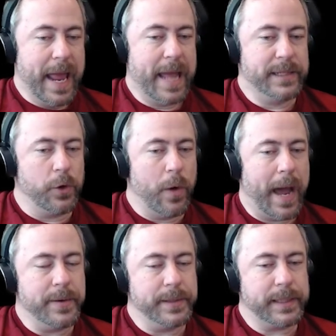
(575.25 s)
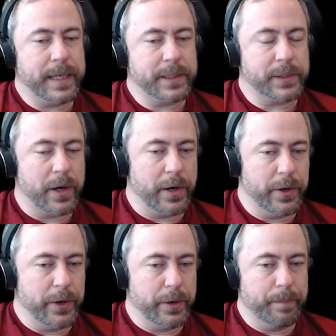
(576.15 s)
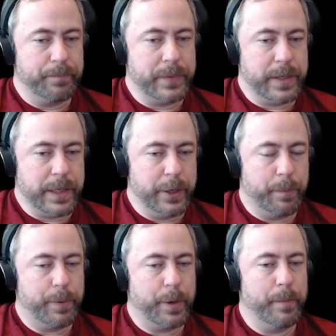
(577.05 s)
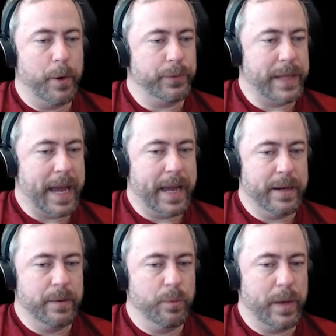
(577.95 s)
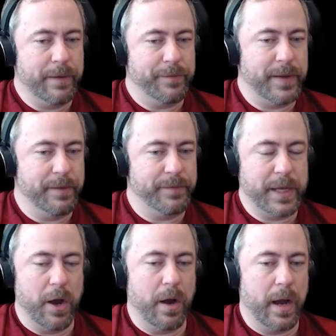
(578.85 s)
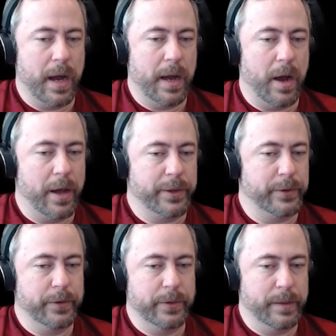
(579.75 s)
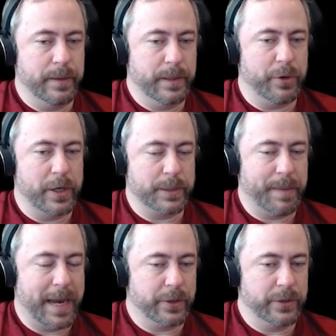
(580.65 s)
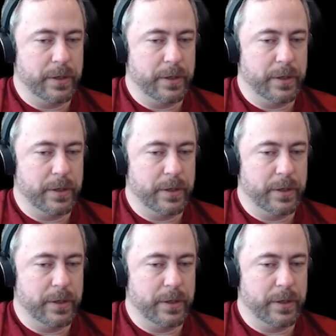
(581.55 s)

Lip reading: And so how does Kickstarter, promote that if the author, the project backer,